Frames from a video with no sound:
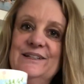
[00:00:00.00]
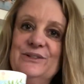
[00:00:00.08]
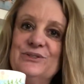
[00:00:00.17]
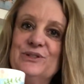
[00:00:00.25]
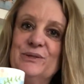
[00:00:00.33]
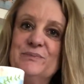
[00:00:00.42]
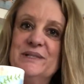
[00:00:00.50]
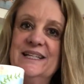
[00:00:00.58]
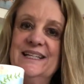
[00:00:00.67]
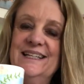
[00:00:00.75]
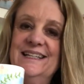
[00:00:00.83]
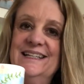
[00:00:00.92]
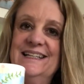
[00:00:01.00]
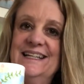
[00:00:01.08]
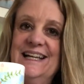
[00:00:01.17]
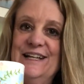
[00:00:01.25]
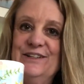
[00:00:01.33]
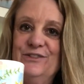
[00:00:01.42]
you sip tea
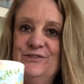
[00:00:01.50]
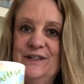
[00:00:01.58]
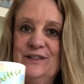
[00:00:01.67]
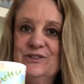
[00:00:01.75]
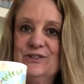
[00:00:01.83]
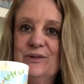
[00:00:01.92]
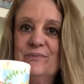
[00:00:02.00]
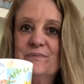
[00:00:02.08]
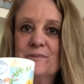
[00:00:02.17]
and you fellowship.